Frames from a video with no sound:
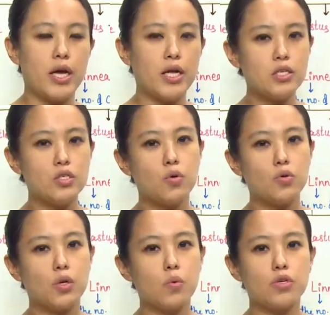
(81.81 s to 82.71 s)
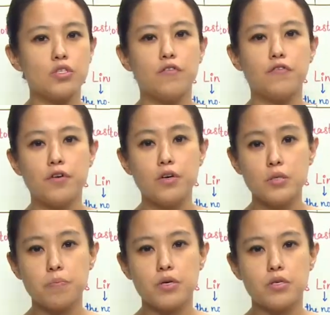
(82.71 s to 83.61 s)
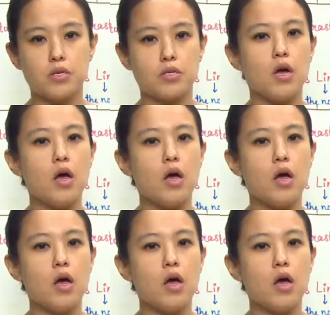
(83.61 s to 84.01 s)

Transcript: Aristotle was the first person